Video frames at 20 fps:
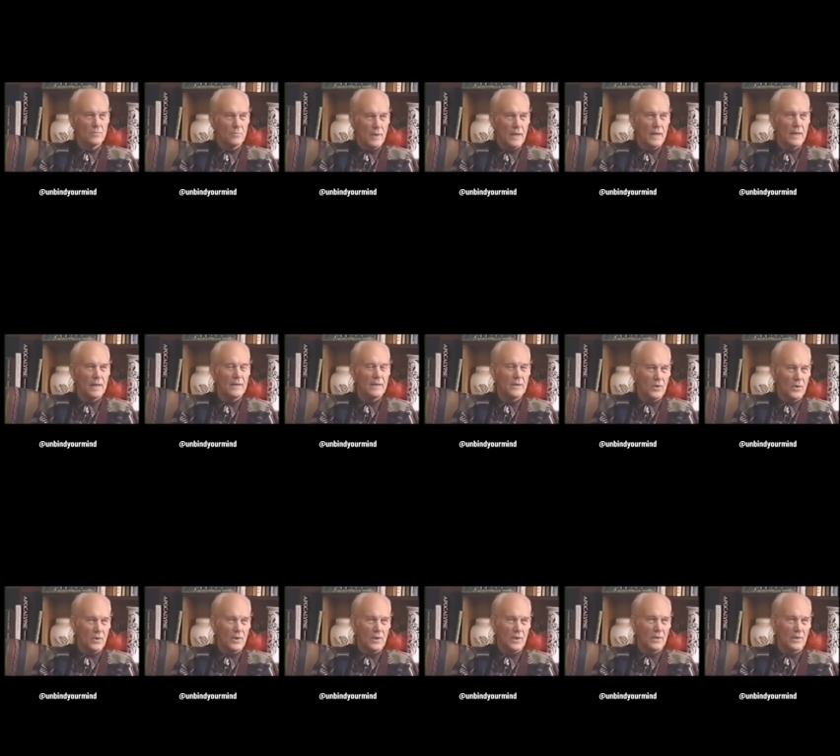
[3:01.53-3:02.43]
mine
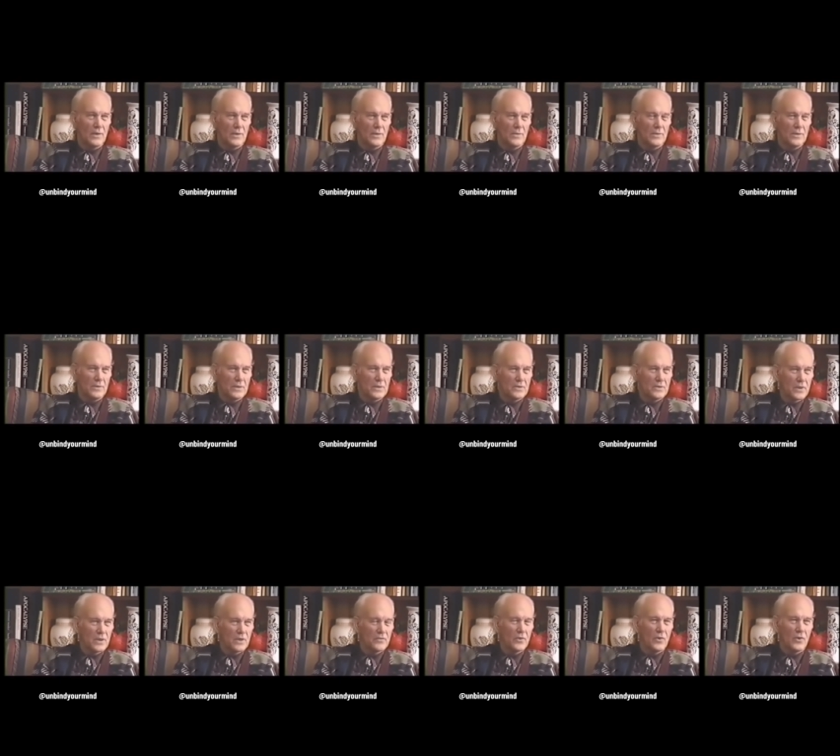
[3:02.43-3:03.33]
oil, or we
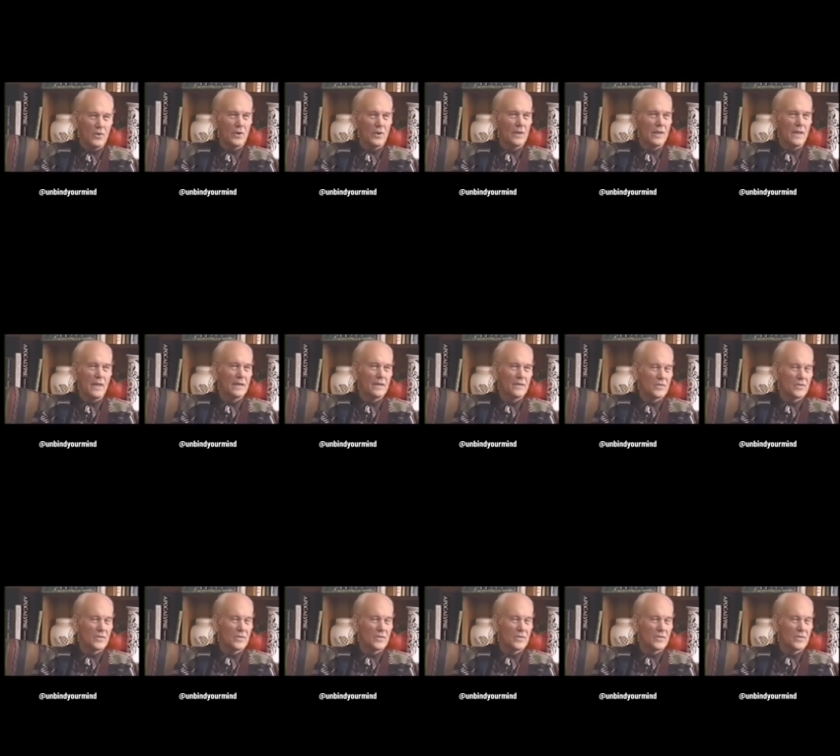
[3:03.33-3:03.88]
drill for oil,